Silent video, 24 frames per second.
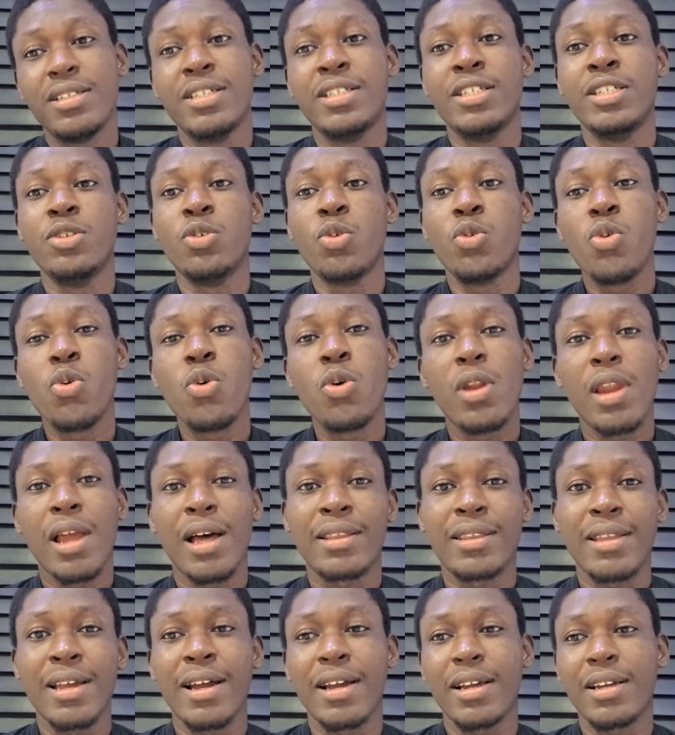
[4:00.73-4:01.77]
the whole
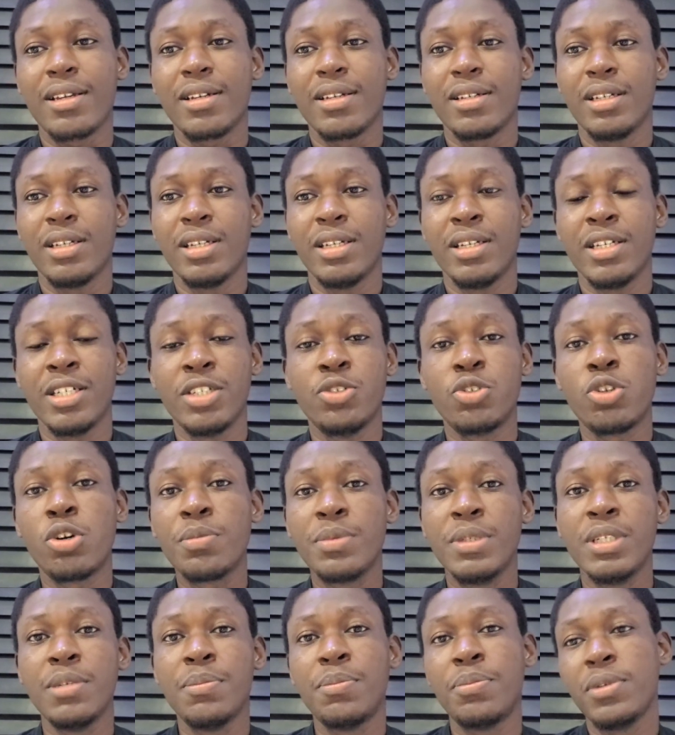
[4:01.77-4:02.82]
attack.
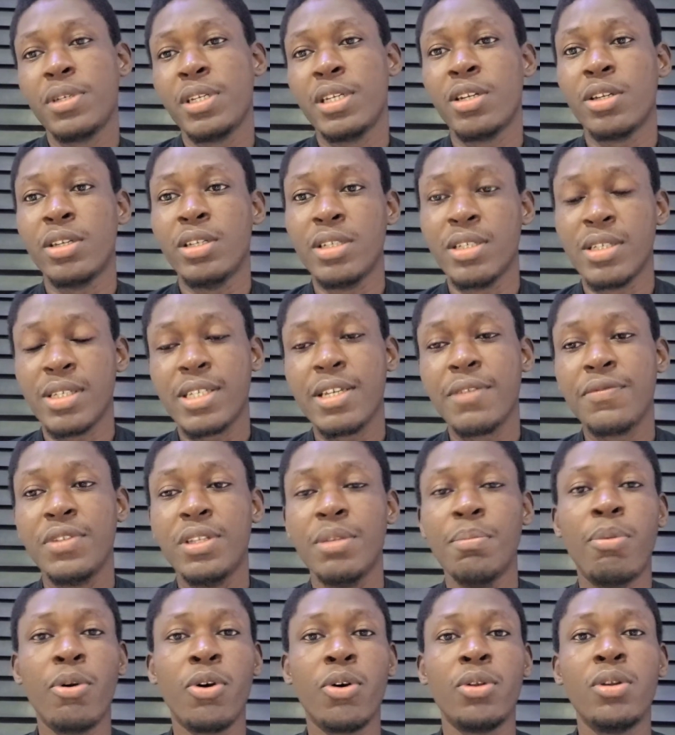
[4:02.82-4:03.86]
He
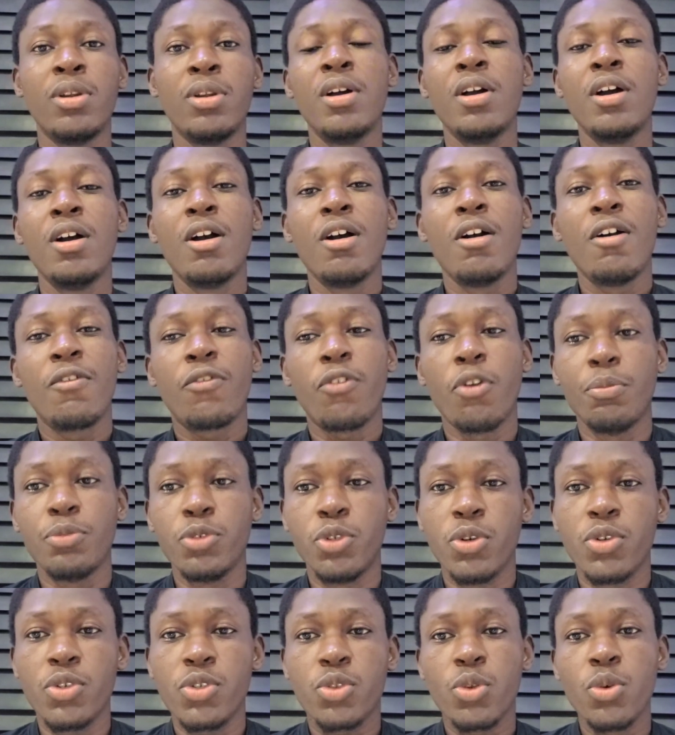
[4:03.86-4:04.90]
received the ball from
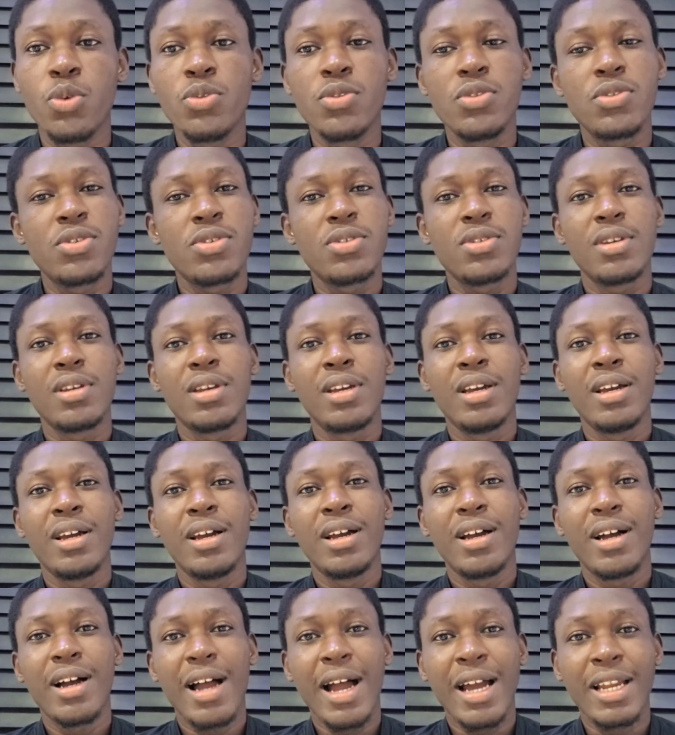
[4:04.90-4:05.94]
John Stones,
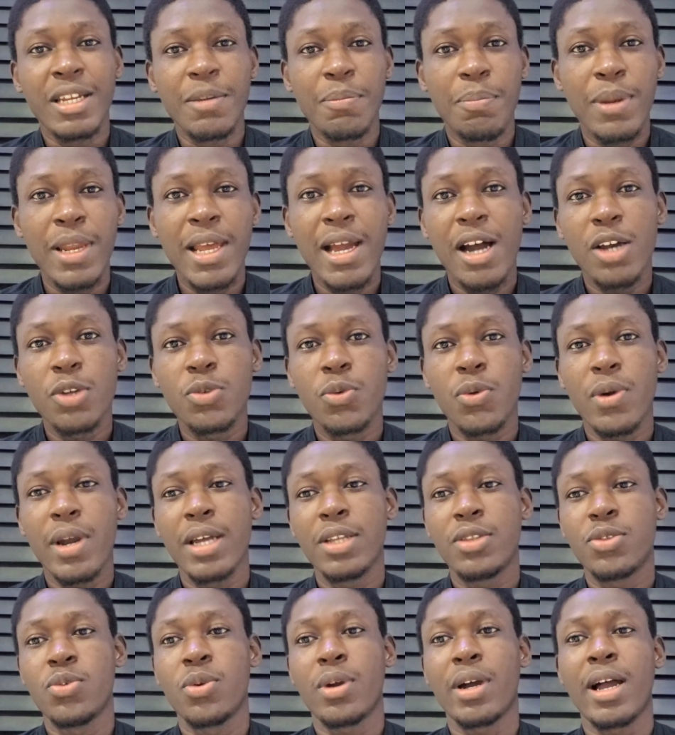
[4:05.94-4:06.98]
and he played out
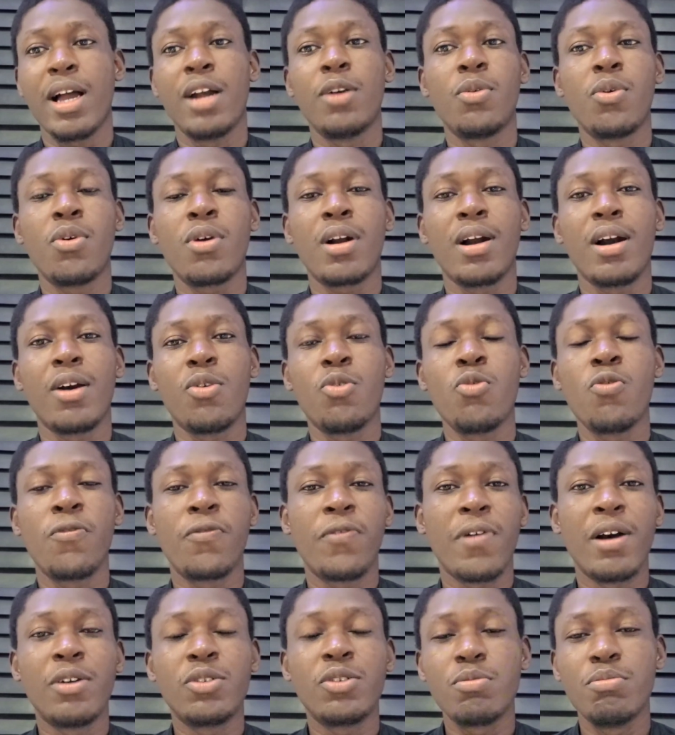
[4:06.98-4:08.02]
wide to Kyle Walker, who
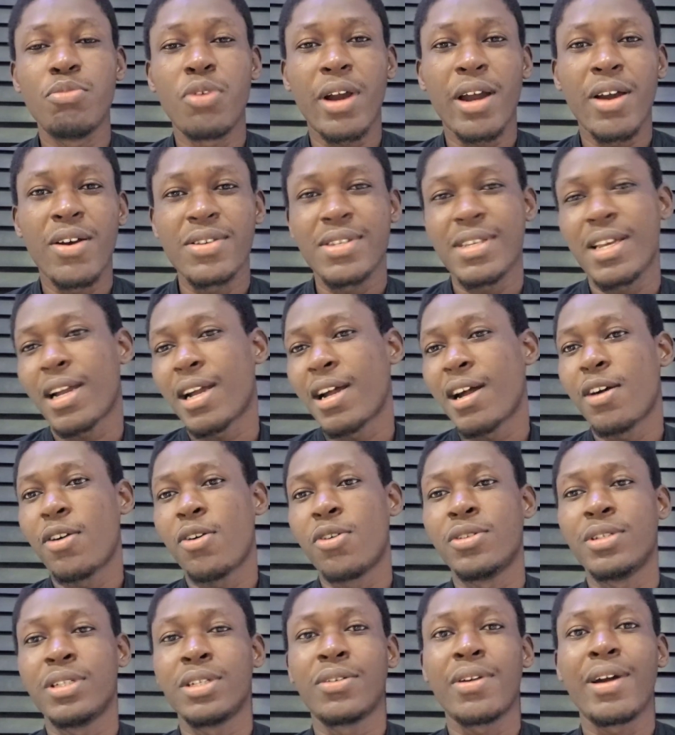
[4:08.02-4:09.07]
found Bukayo Saka
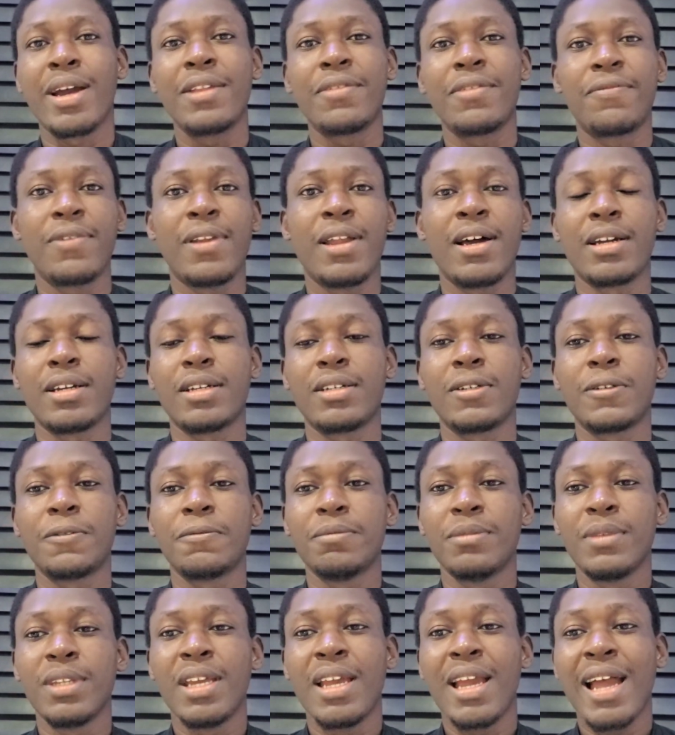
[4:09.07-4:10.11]
on the right flank.
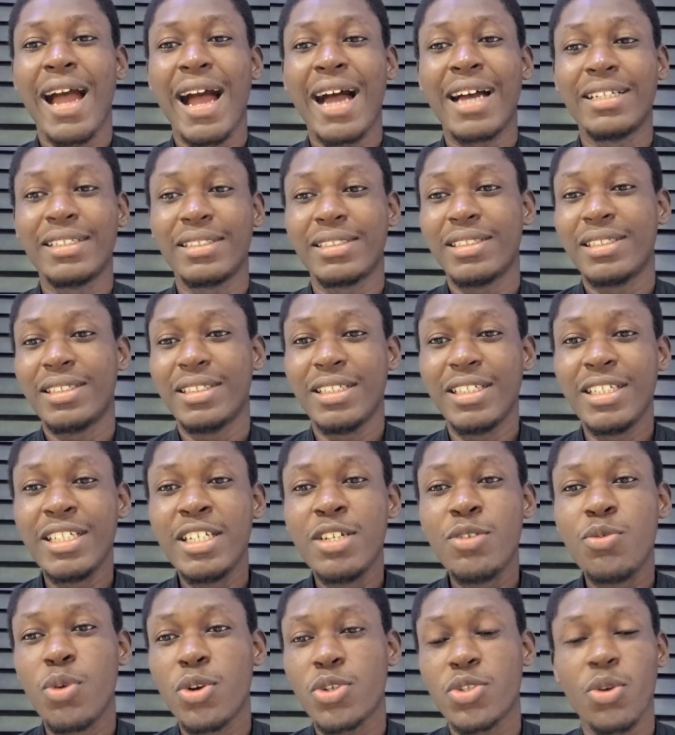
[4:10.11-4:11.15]
And
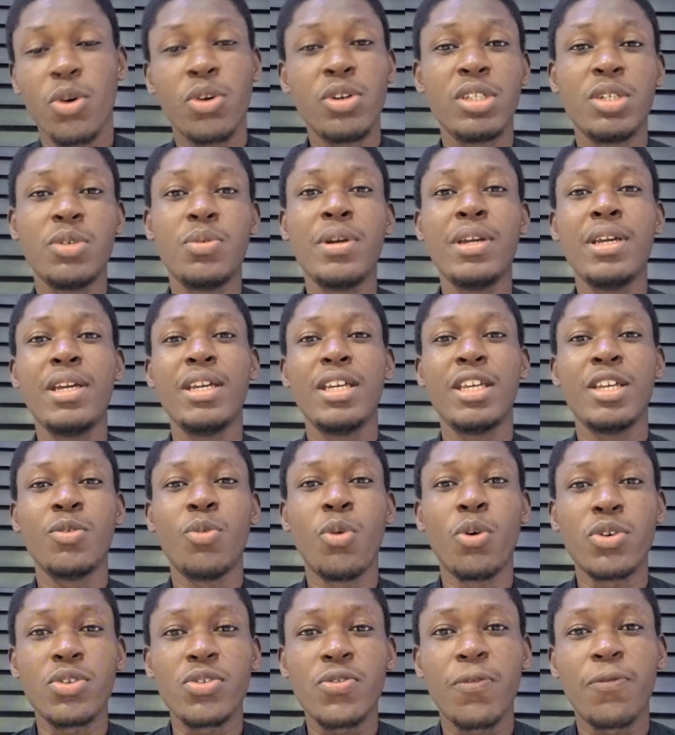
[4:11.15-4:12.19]
he was
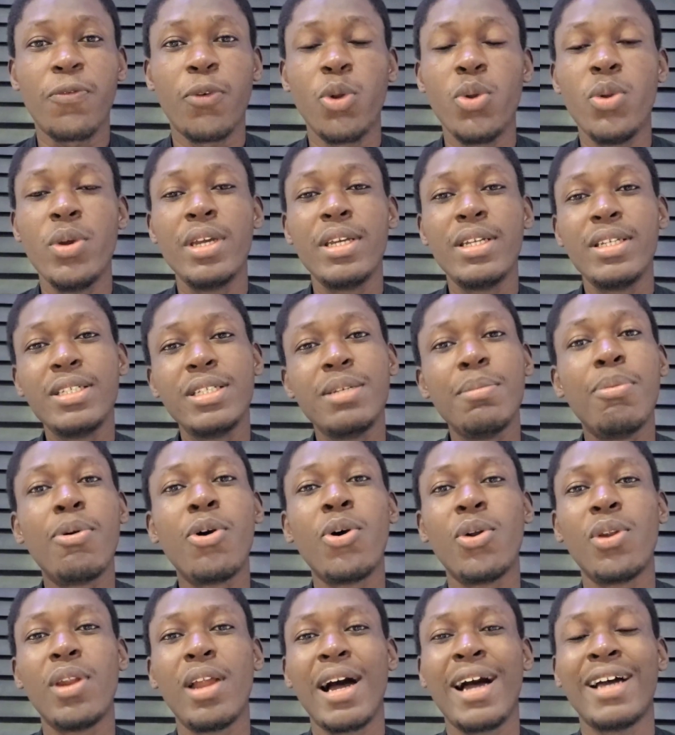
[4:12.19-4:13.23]
following the
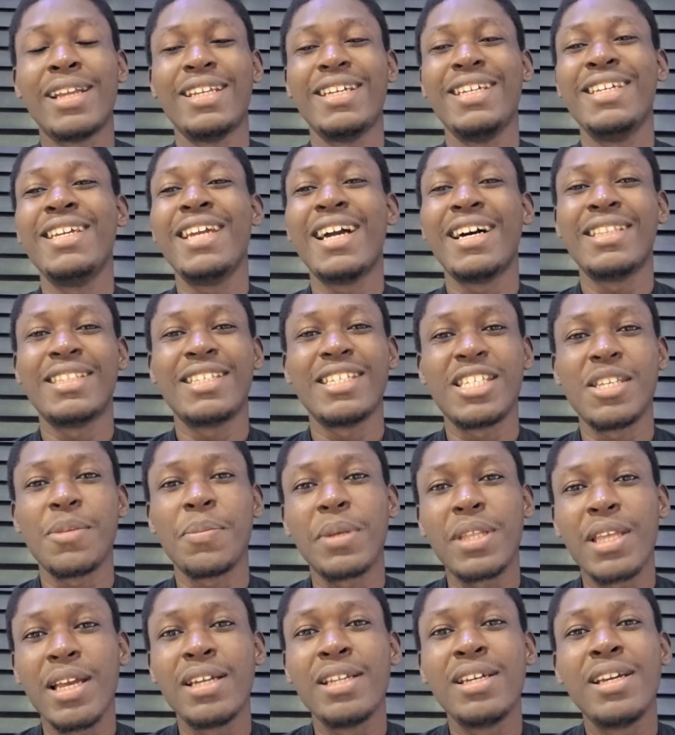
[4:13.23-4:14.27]
ball, and he
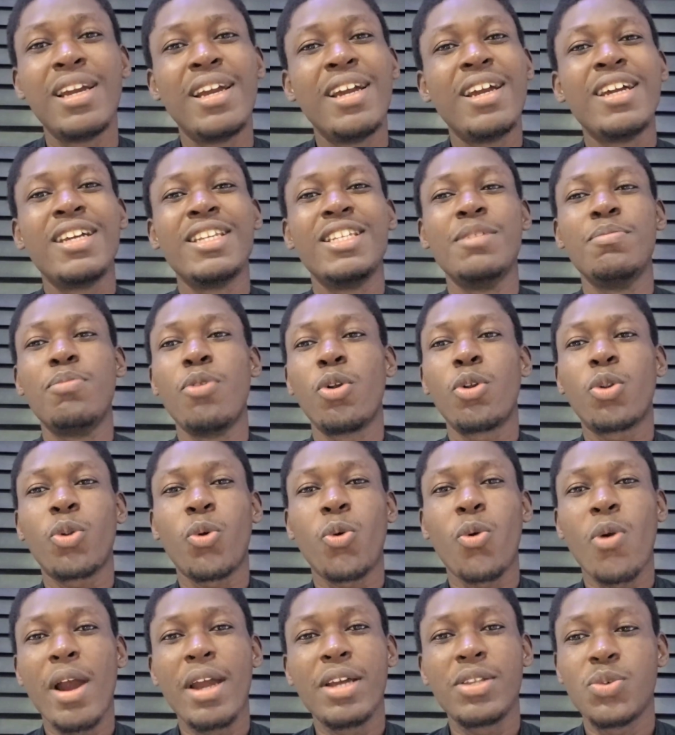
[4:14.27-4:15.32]
anticipated the
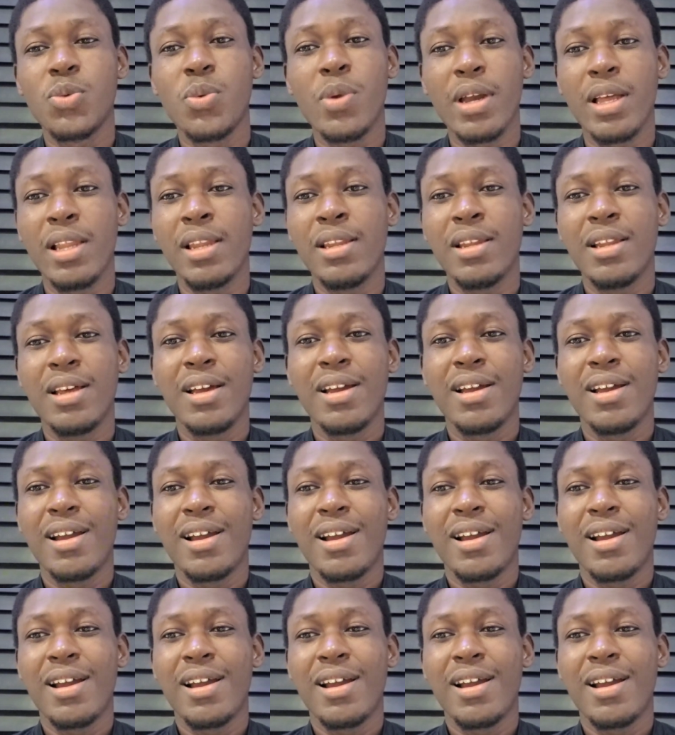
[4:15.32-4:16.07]
ball quite well